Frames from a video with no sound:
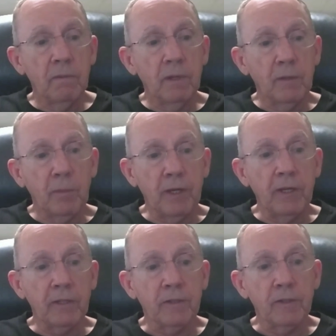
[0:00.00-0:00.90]
at my
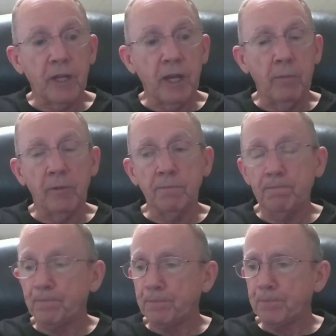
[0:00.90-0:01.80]
next assignment.
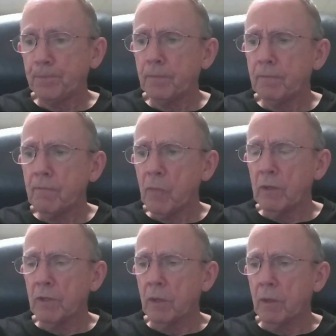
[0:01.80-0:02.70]

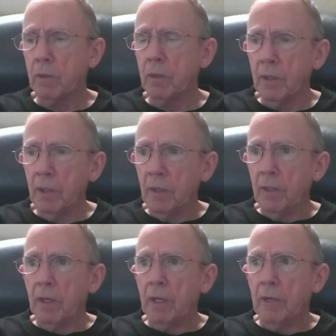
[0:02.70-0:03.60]
So,
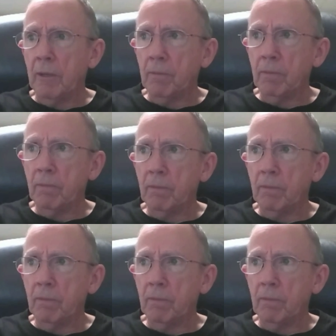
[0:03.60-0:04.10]
um,